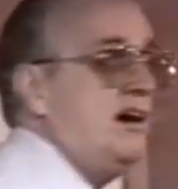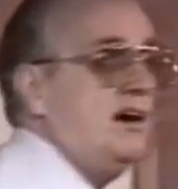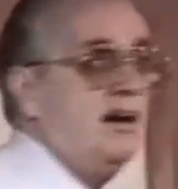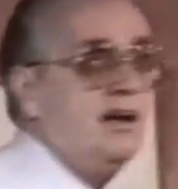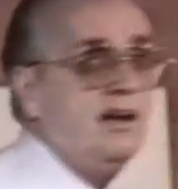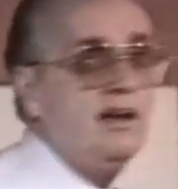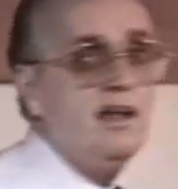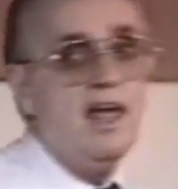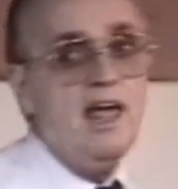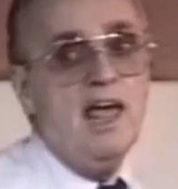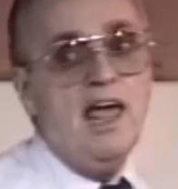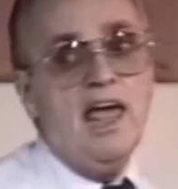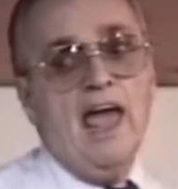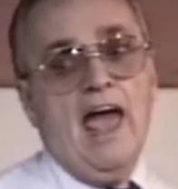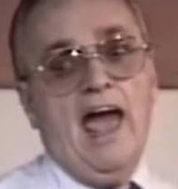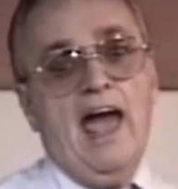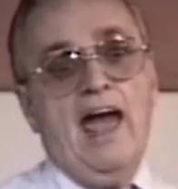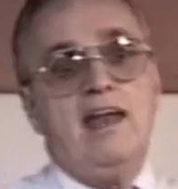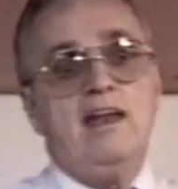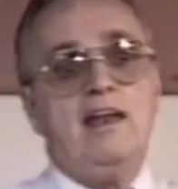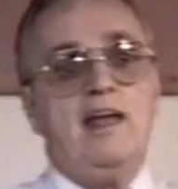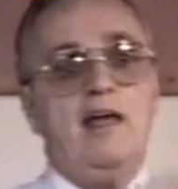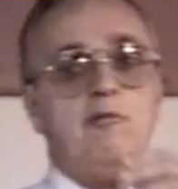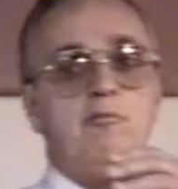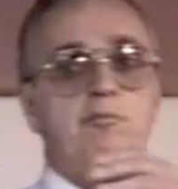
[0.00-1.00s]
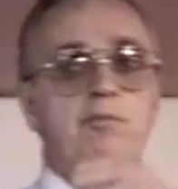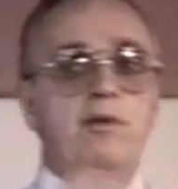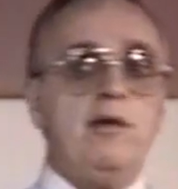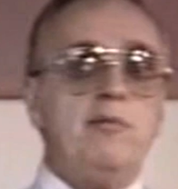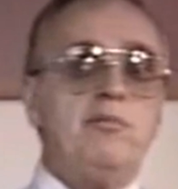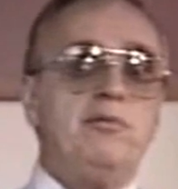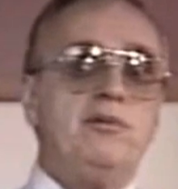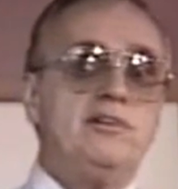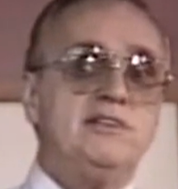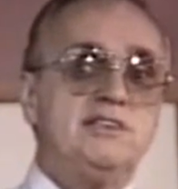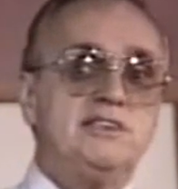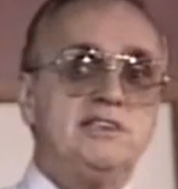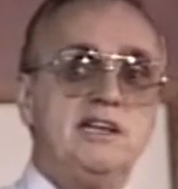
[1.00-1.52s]
on, and, and
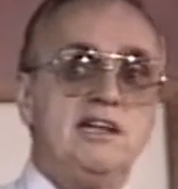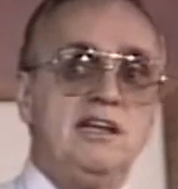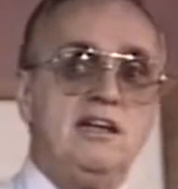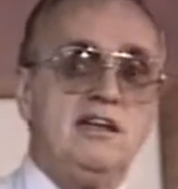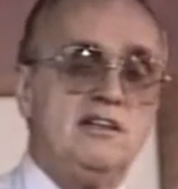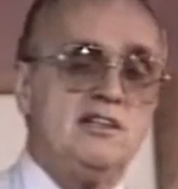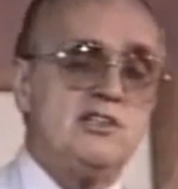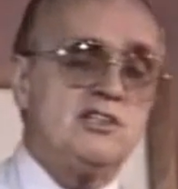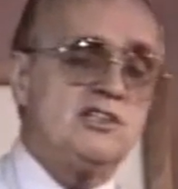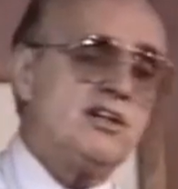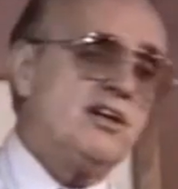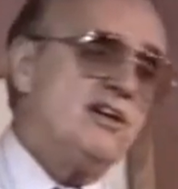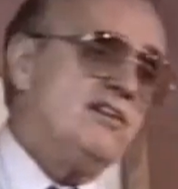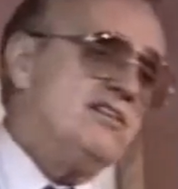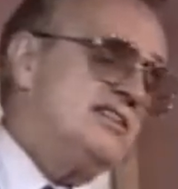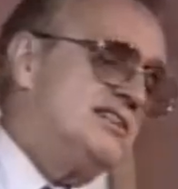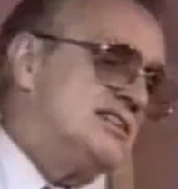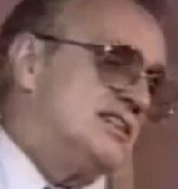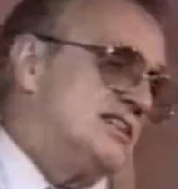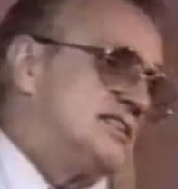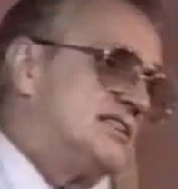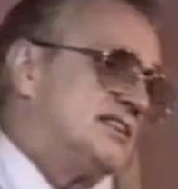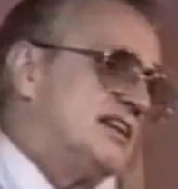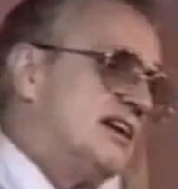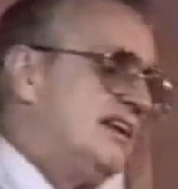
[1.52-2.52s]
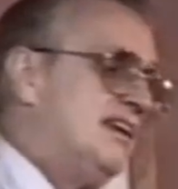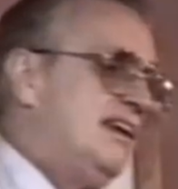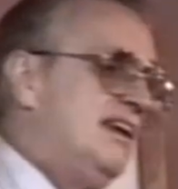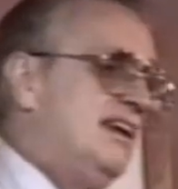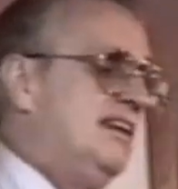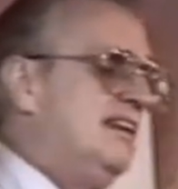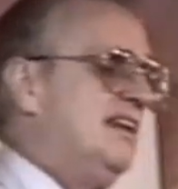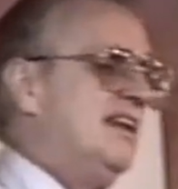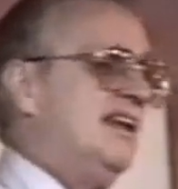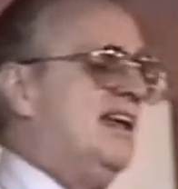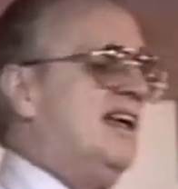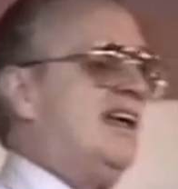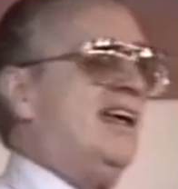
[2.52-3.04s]
people are sitting in churches
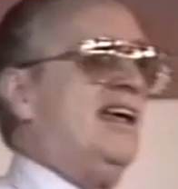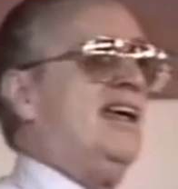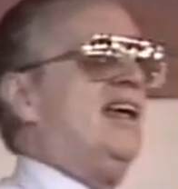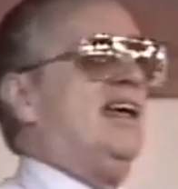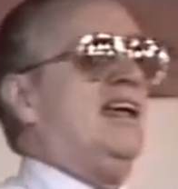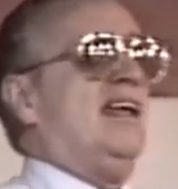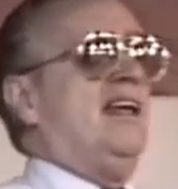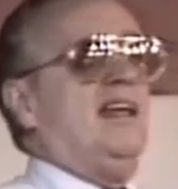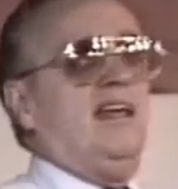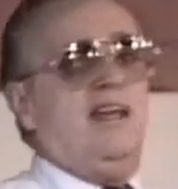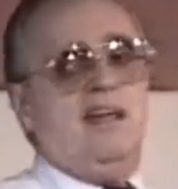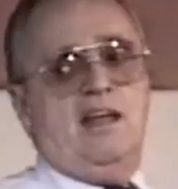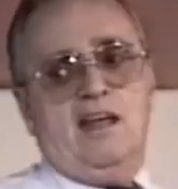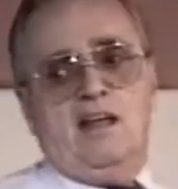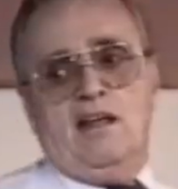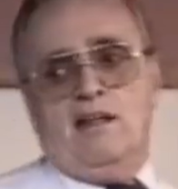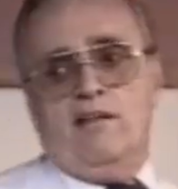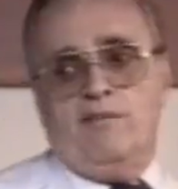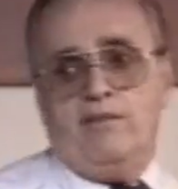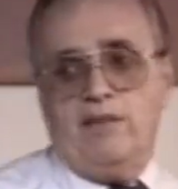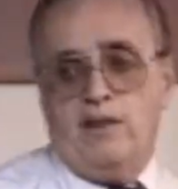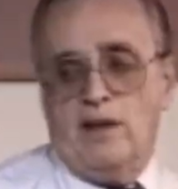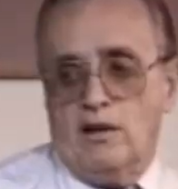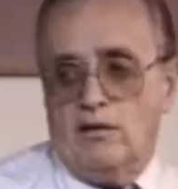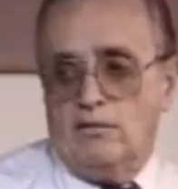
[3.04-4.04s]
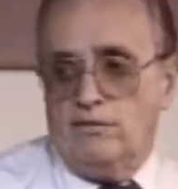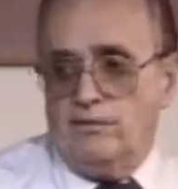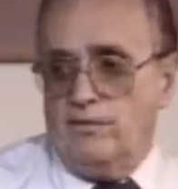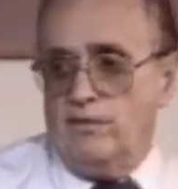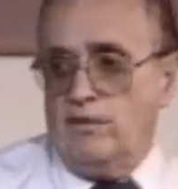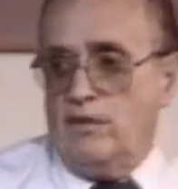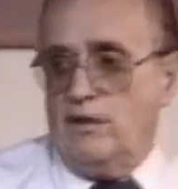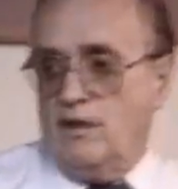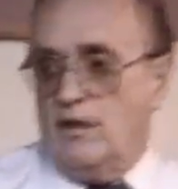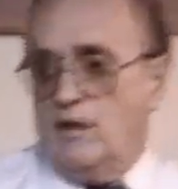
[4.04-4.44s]
studying the, you know.